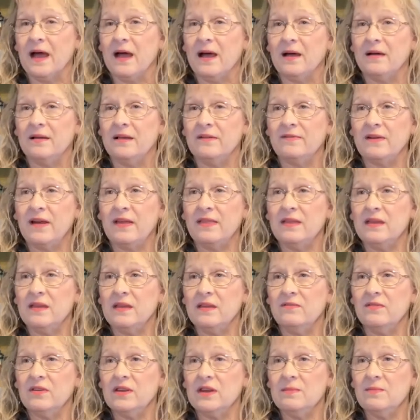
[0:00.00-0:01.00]
uh, if I
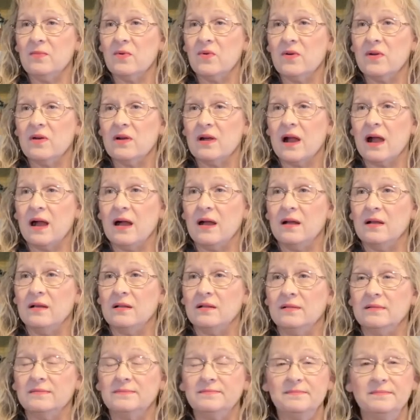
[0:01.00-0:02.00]
think of any more,
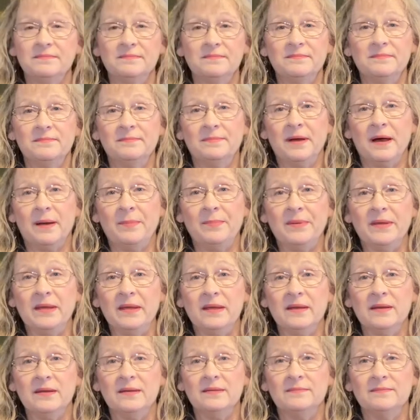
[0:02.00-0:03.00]
I'll pop
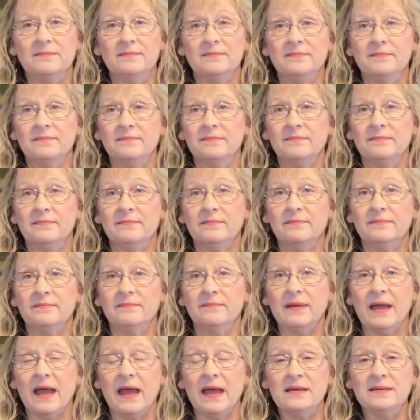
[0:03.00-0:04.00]
in and
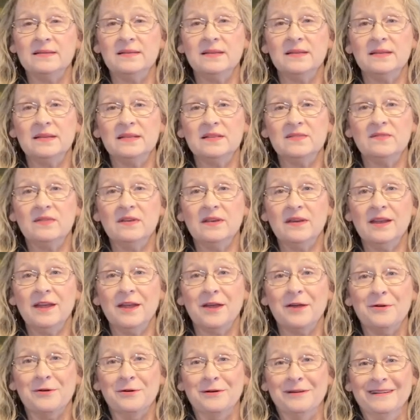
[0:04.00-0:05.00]
add to this
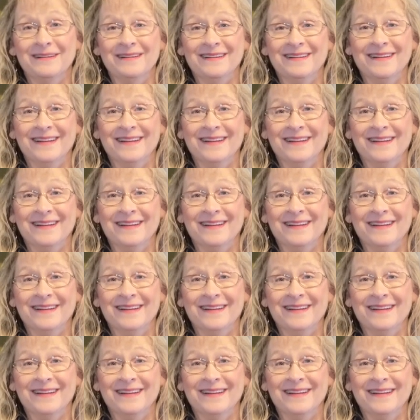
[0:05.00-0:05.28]
video.